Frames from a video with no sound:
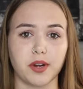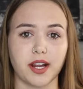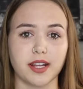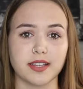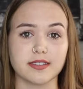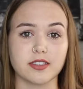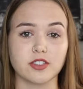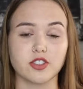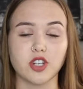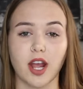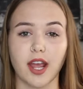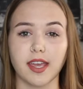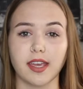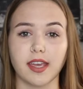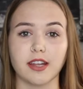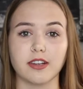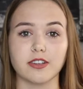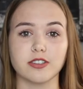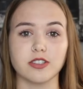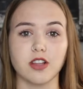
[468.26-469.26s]
brands to try and
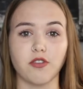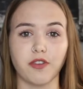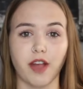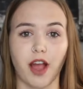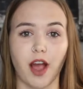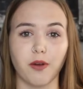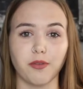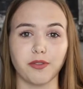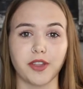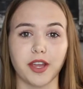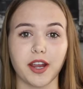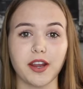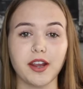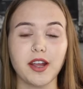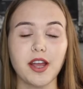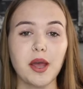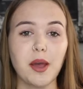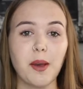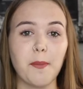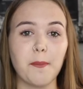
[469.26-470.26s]
get yourself out
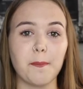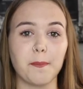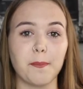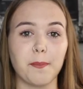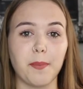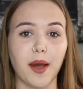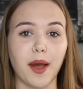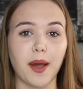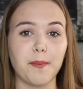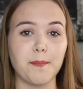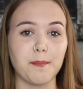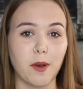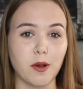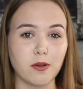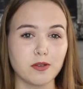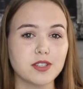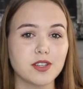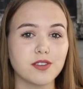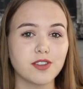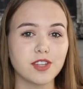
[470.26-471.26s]
there, but
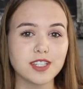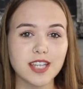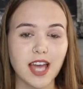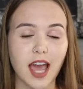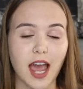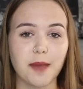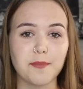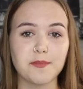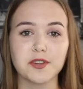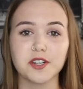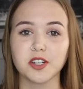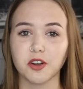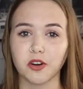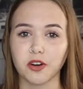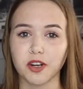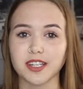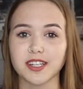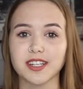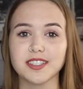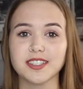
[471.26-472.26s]
most of the time they're
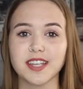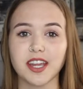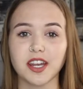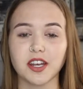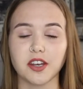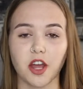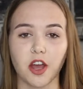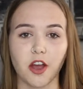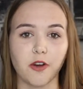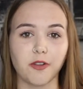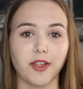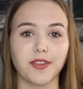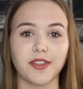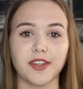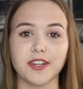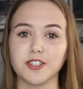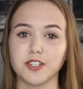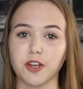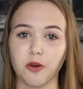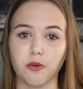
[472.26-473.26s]
going to say no, that
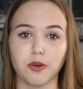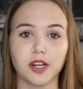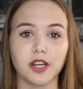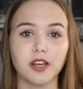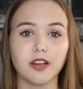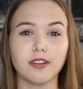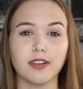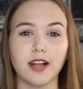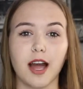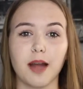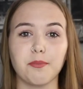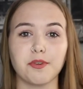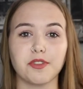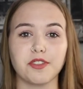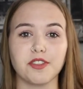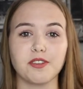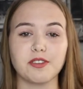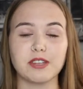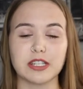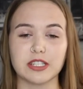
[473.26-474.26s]
they don't want to collab
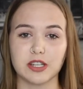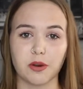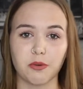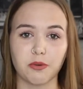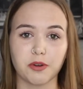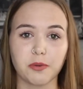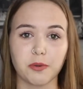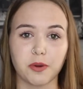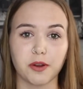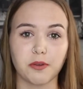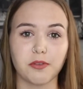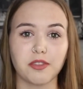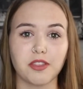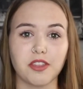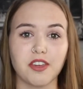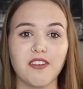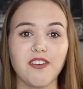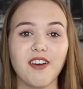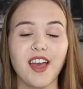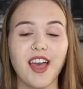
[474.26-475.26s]
with you, they don't want to work with
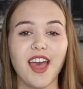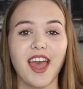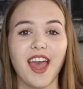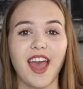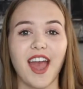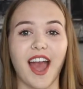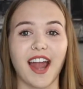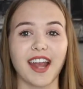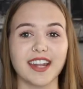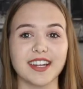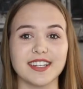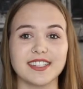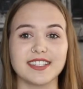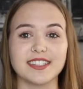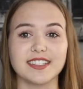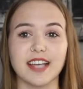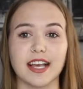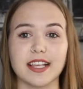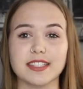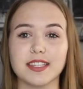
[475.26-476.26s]
you, and it
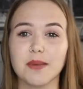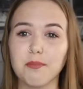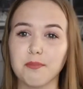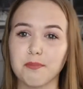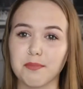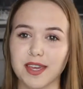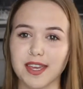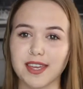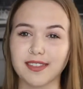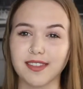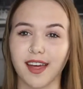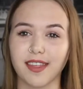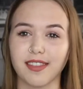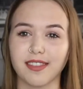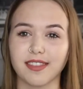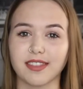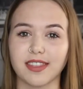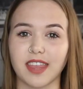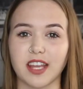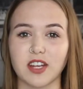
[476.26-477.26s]
doesn't mean that
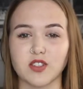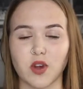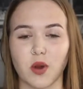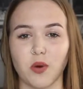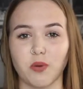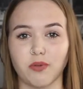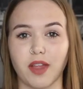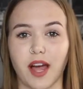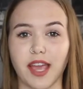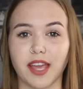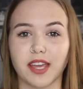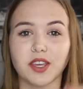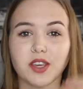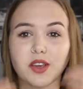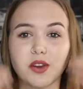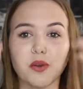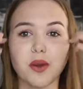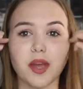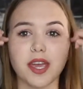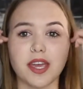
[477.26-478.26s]
they don't like
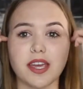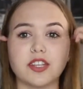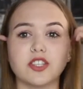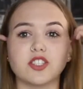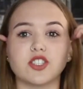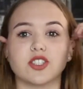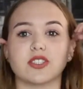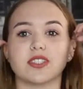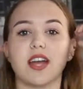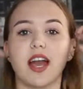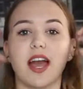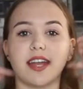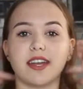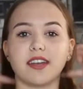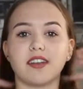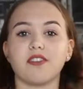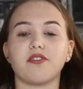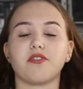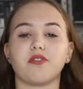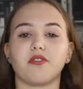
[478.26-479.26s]
you. It just
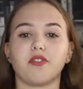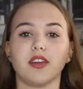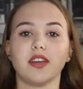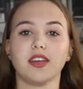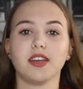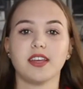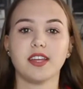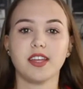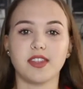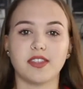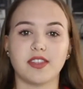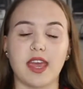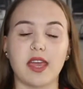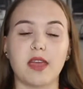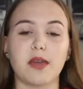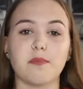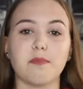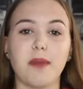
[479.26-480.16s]
kind of, they